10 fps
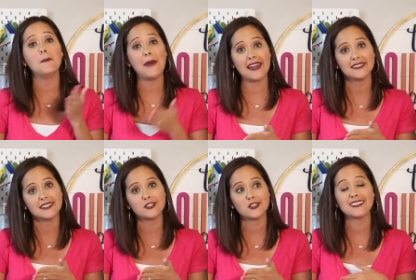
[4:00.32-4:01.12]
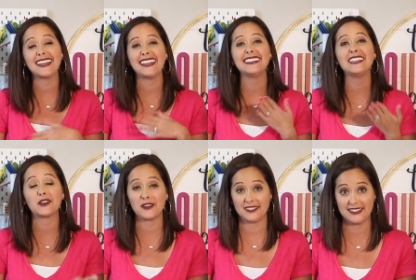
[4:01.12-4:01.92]
math centers, and
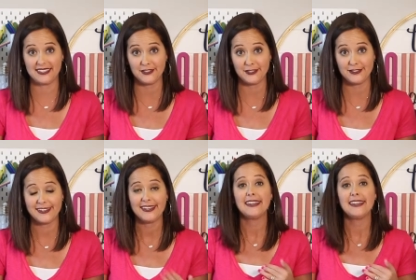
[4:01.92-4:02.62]
literacy centers.